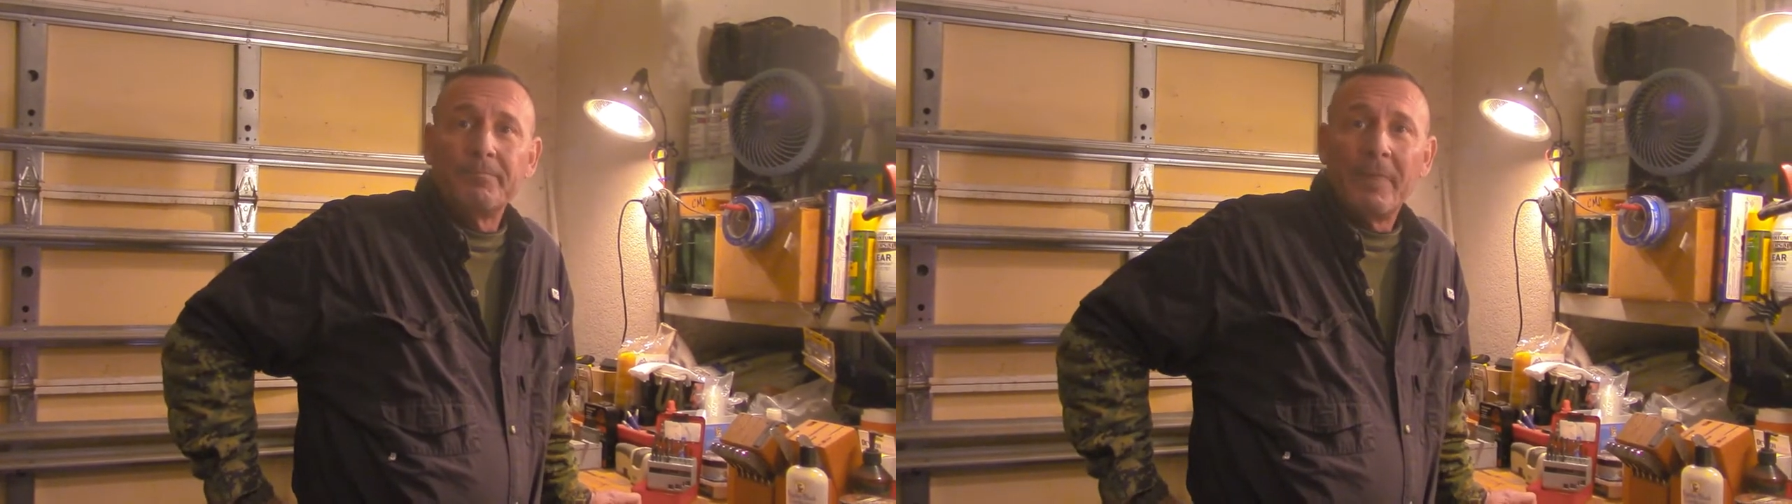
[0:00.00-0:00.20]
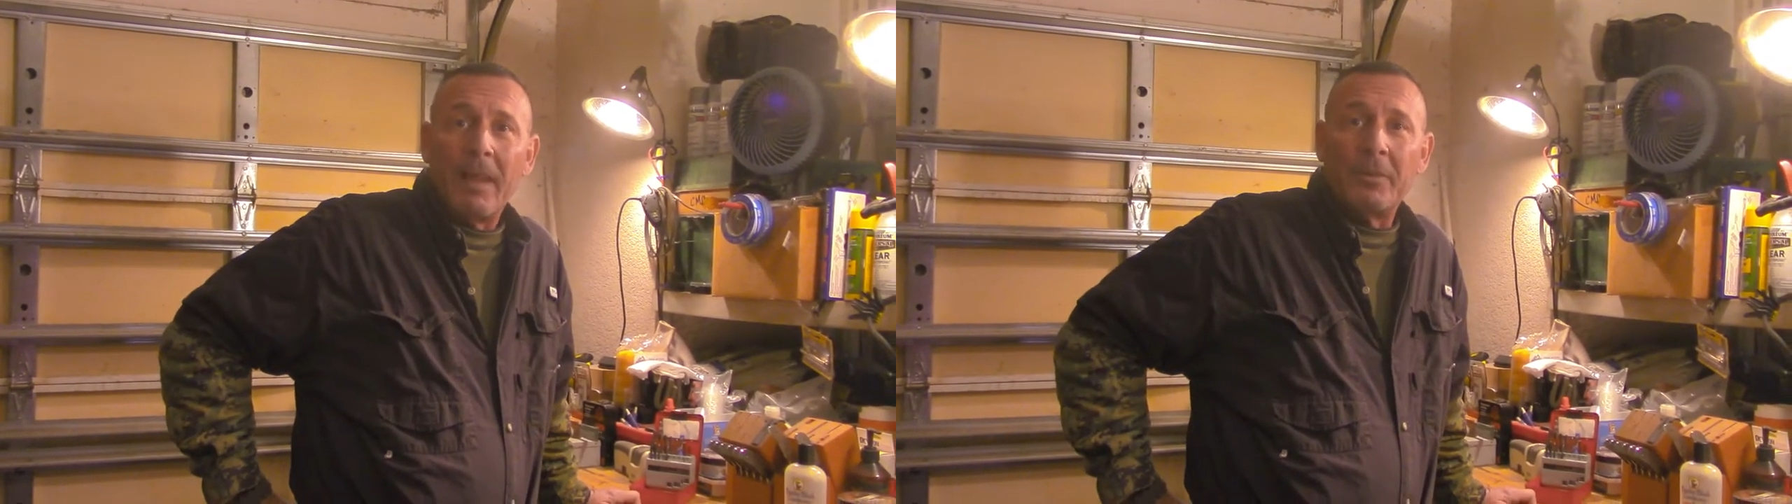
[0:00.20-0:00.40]

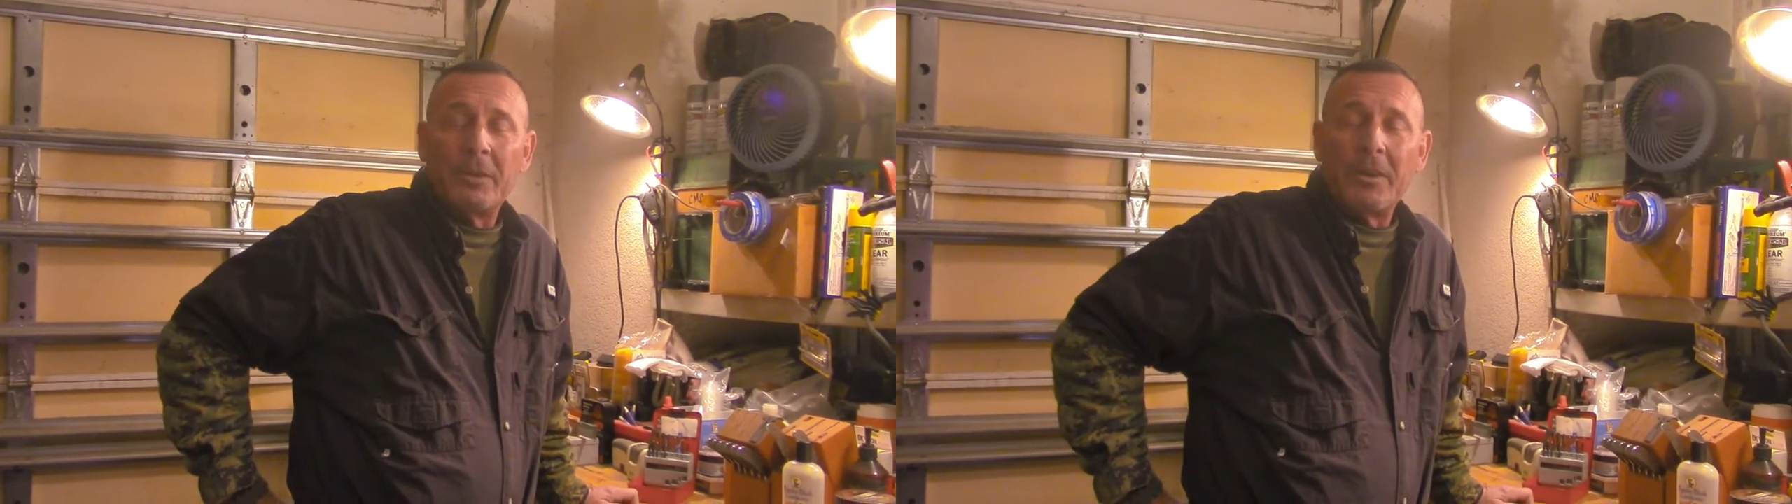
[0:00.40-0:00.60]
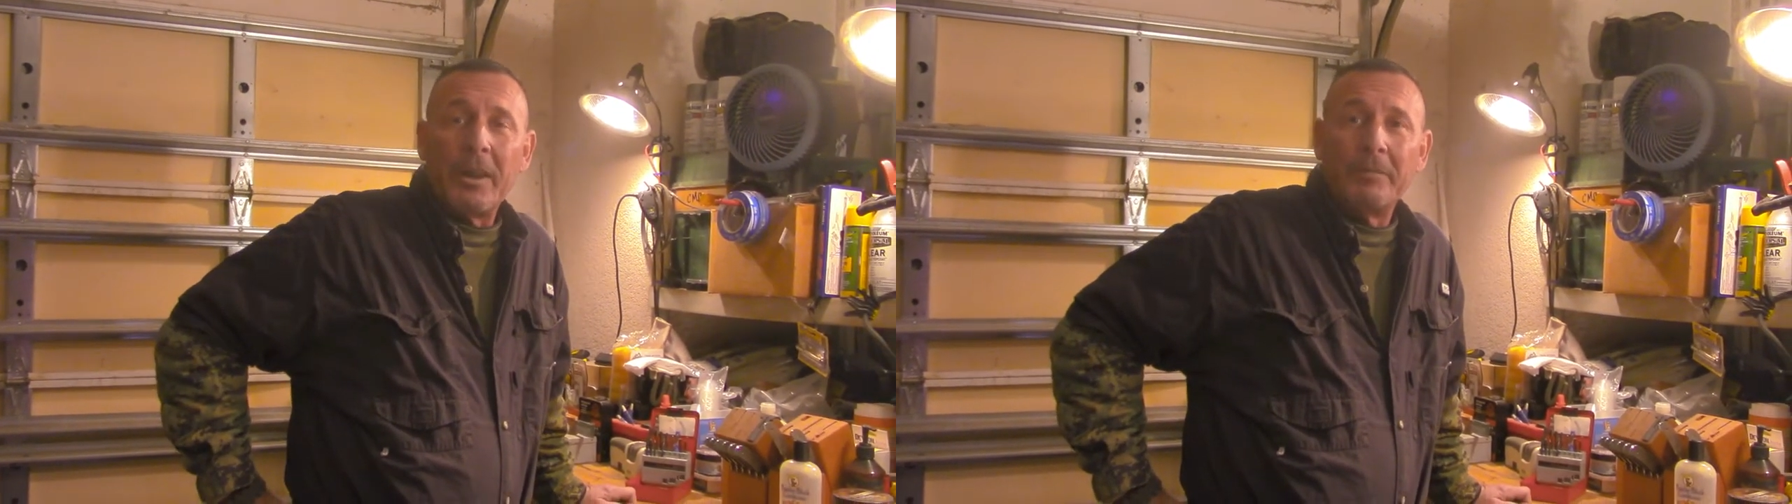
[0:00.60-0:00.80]
Have a good
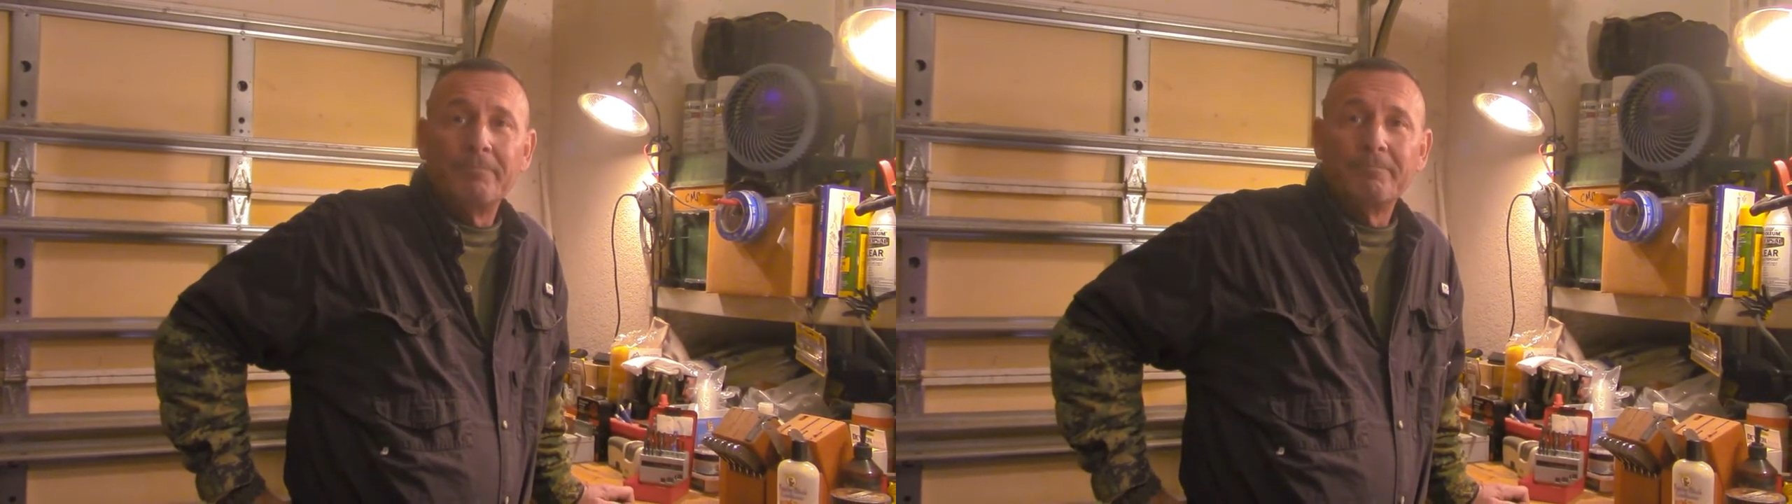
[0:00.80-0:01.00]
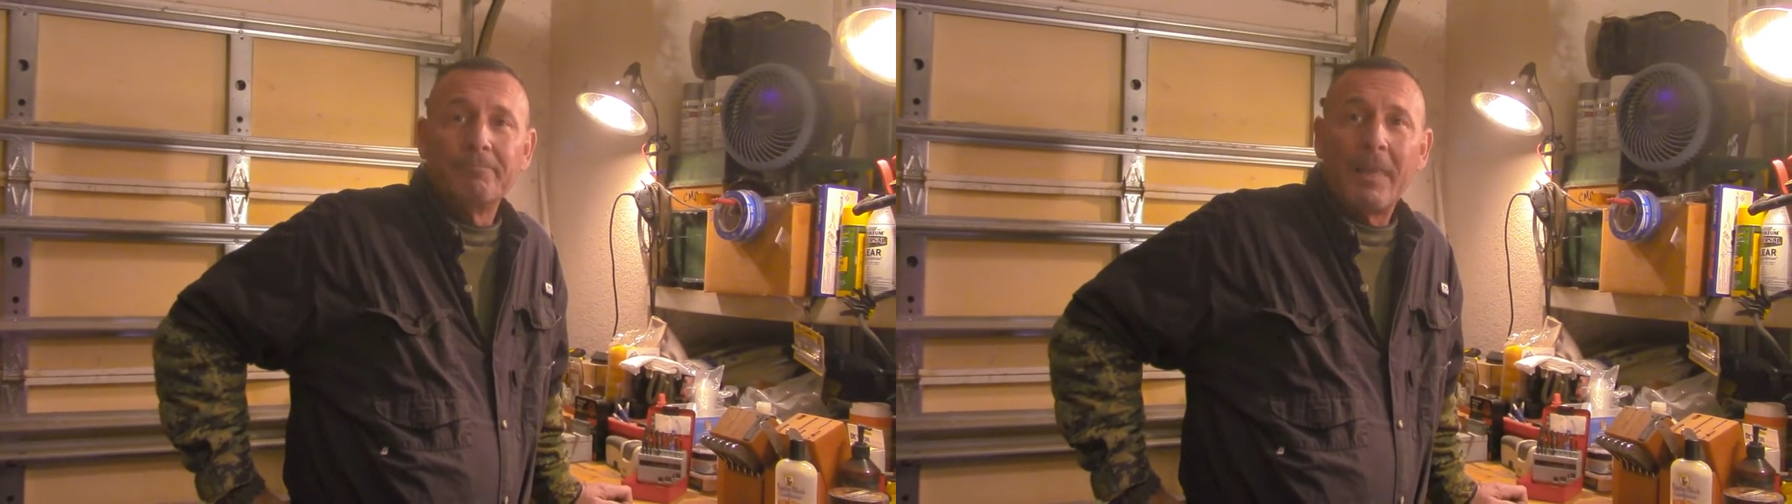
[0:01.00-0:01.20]
day.
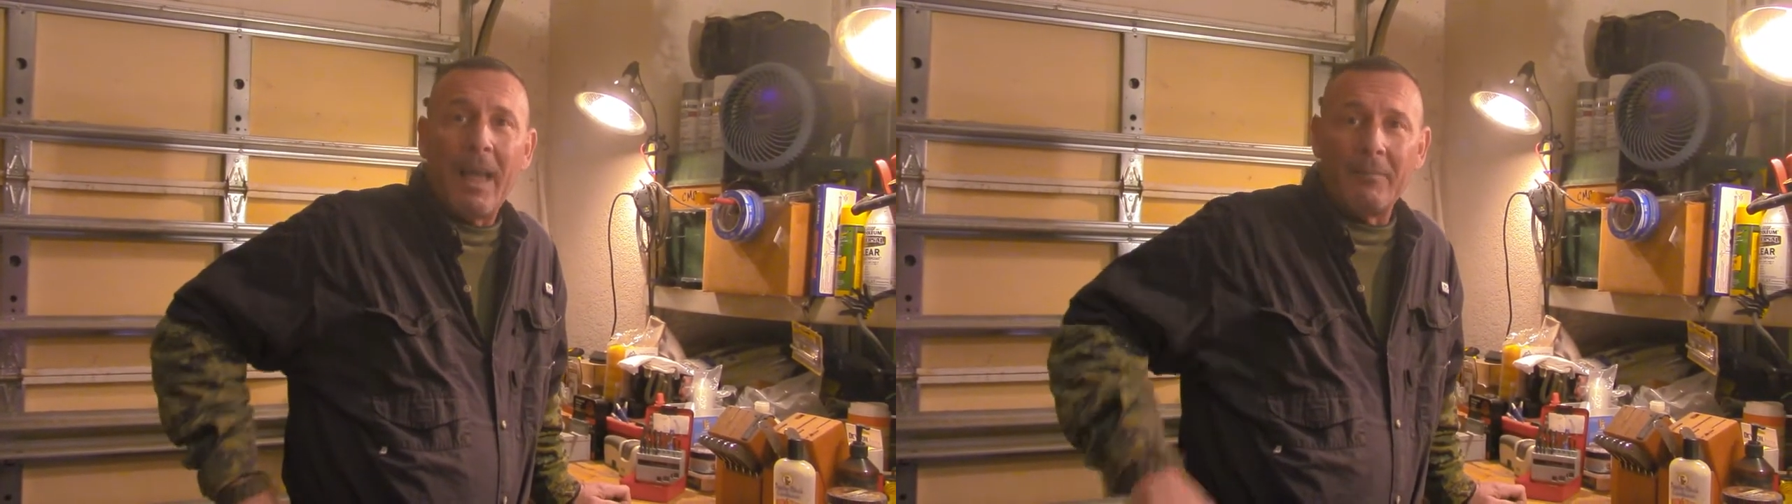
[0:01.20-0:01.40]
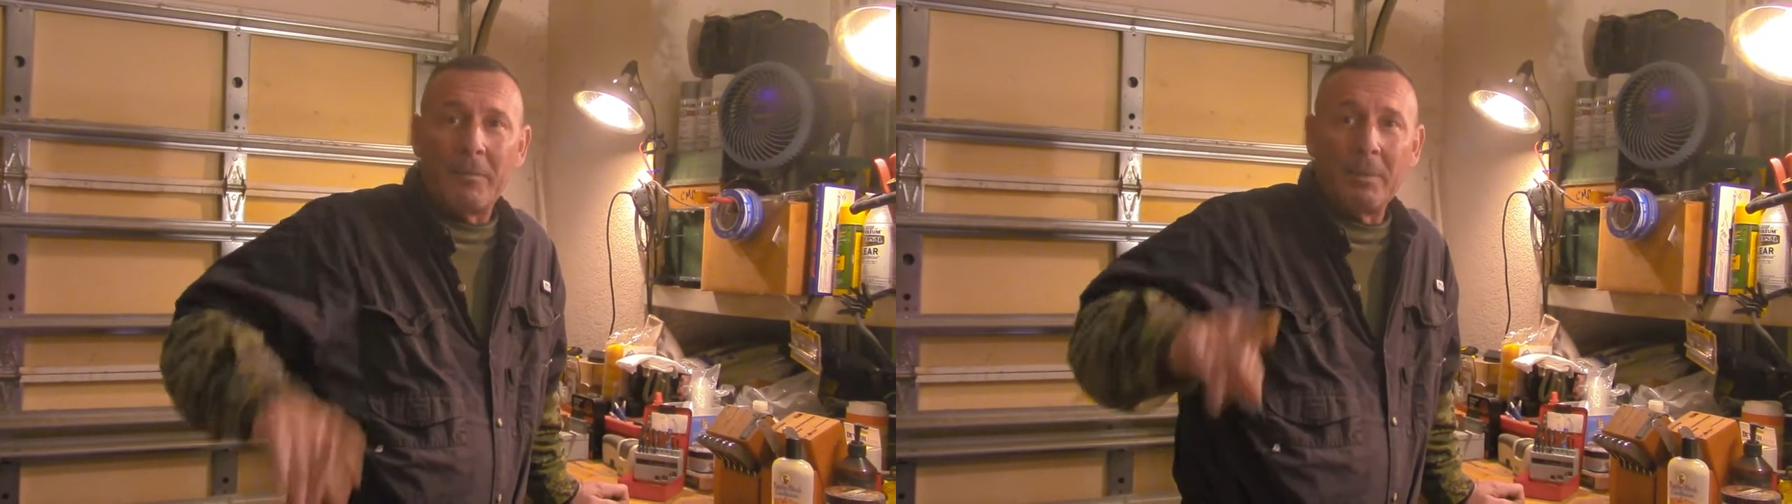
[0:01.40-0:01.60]

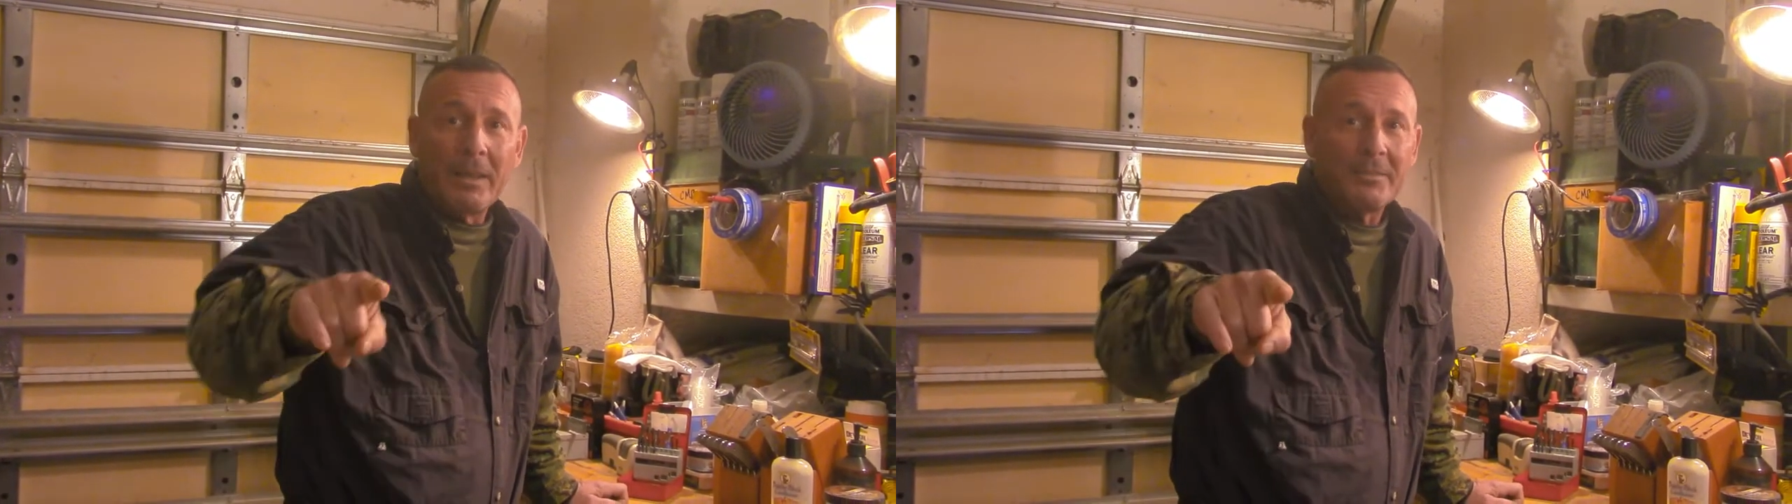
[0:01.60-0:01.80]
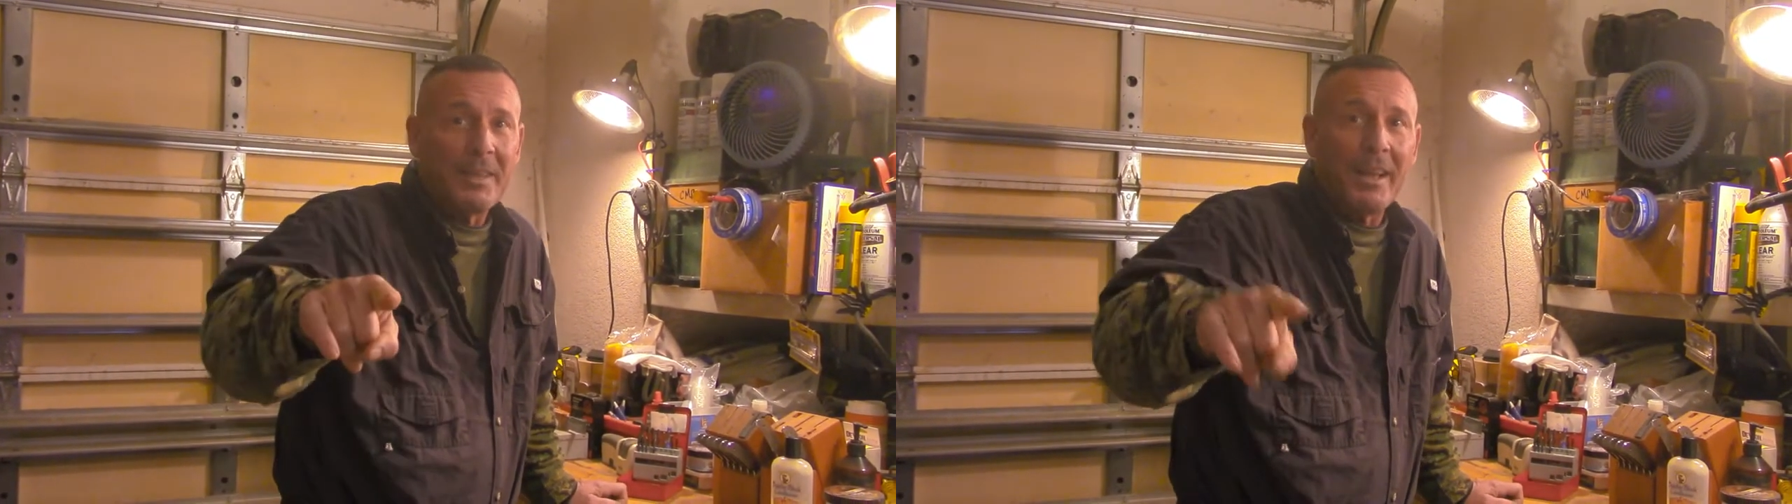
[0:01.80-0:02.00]
Have a
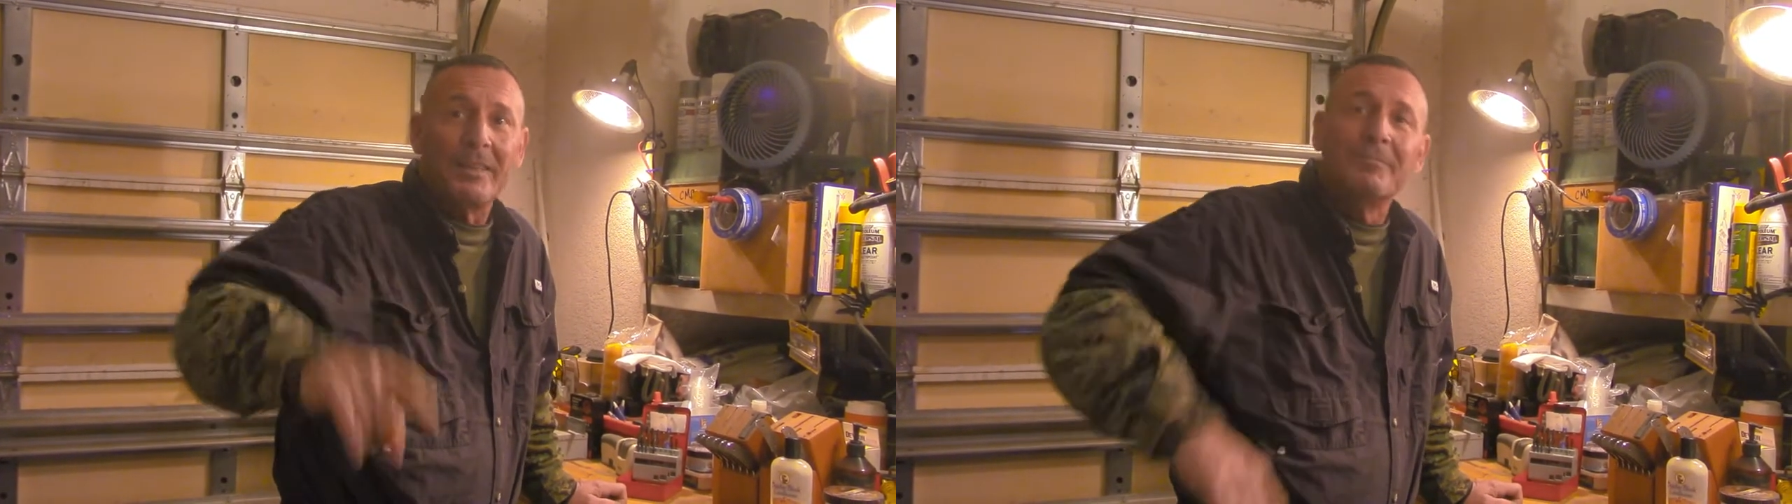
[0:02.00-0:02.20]
blessed day.